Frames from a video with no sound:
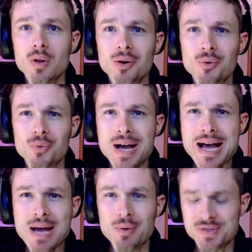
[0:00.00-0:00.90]

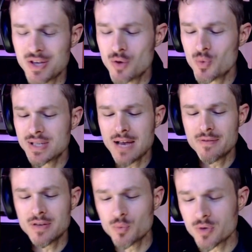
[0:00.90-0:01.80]
right. Let's say we dive
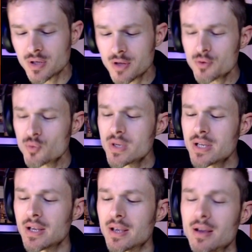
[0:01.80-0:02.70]
in with another
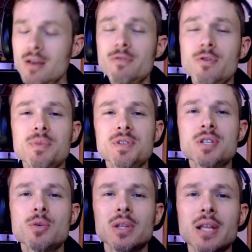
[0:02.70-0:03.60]
reading from the
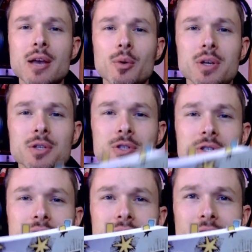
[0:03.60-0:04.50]
secret
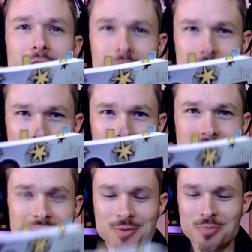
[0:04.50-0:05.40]
language of
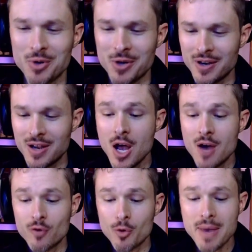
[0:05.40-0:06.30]
birthdays book
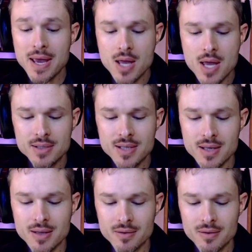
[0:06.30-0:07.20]
for May
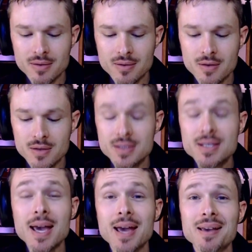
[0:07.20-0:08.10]
18th, the
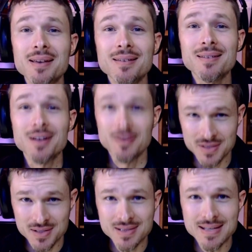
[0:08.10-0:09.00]
day of
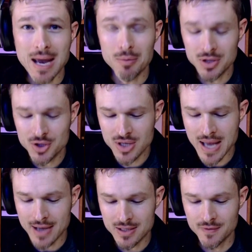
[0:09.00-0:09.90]
established
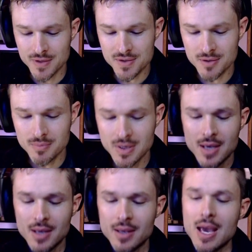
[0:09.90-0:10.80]
activism.
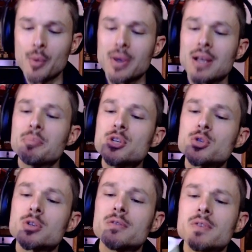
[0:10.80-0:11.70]
Yeah, we got a
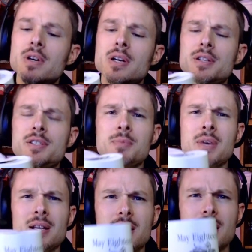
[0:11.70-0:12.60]
picture of some
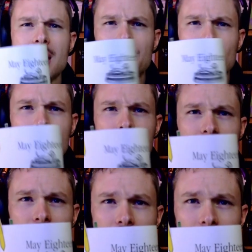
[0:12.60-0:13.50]
kind of cat
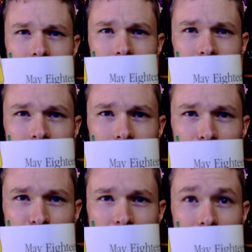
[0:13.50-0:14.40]
creature on a
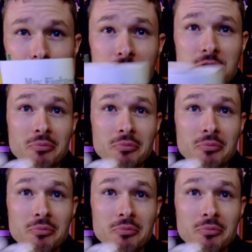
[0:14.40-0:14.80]
brush.